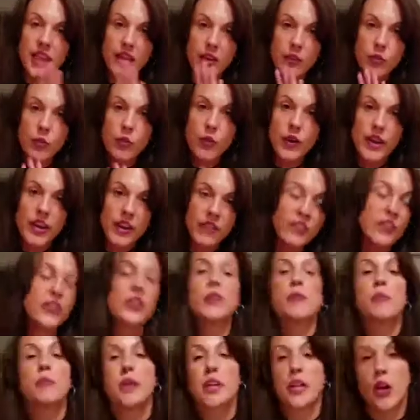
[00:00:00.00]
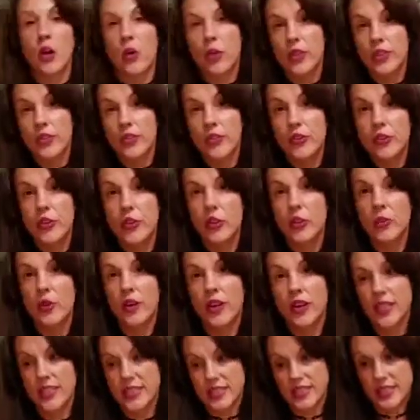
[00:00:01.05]
whatever you've been going through,
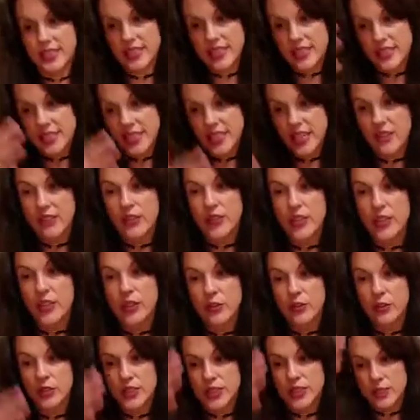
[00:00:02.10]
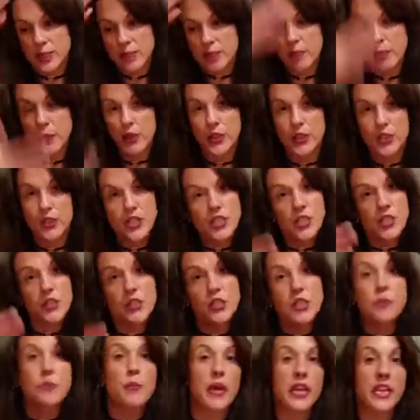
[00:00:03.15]
it's given you some personal
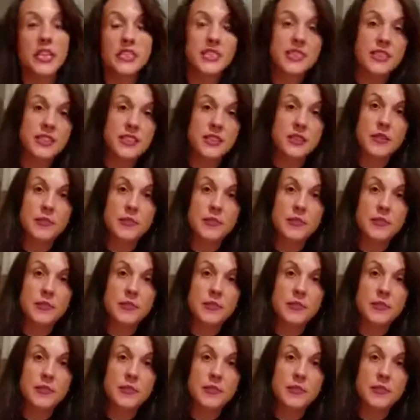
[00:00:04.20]
space.